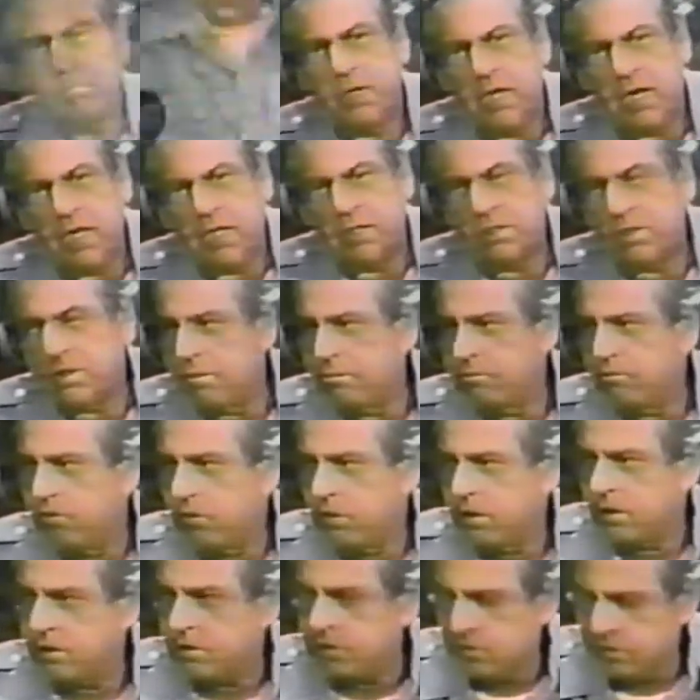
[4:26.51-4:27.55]
began some
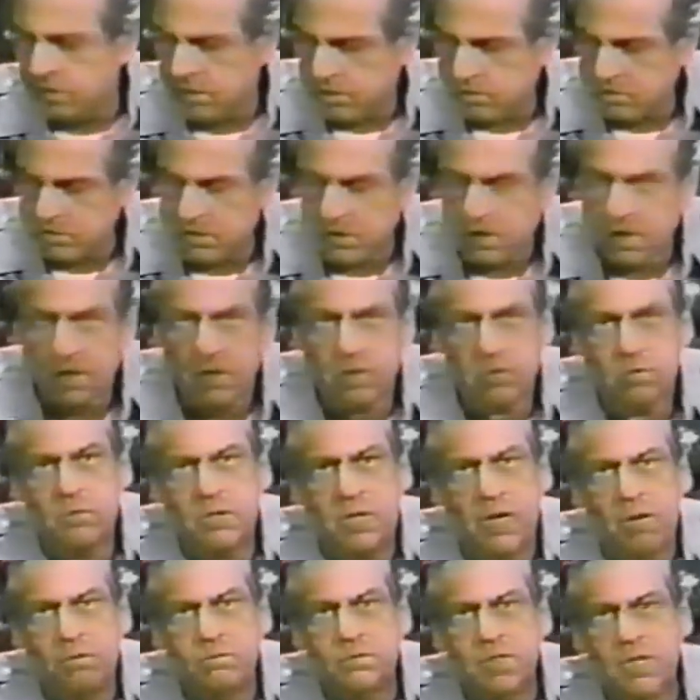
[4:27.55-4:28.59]
42 years ago when
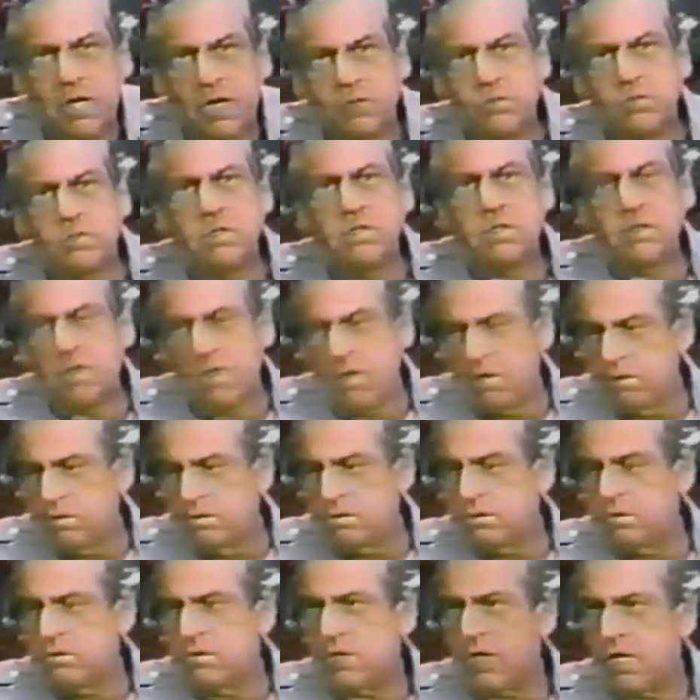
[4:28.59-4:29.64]
I was asked to go
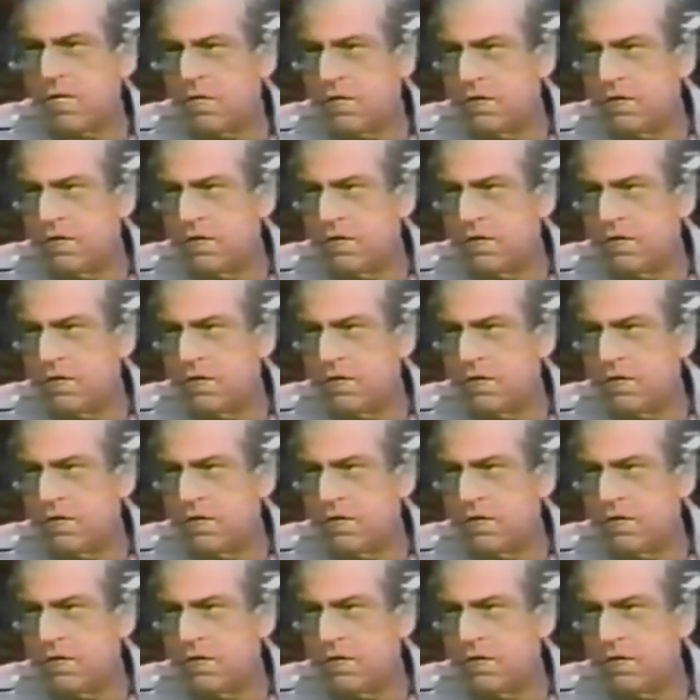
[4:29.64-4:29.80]
to St.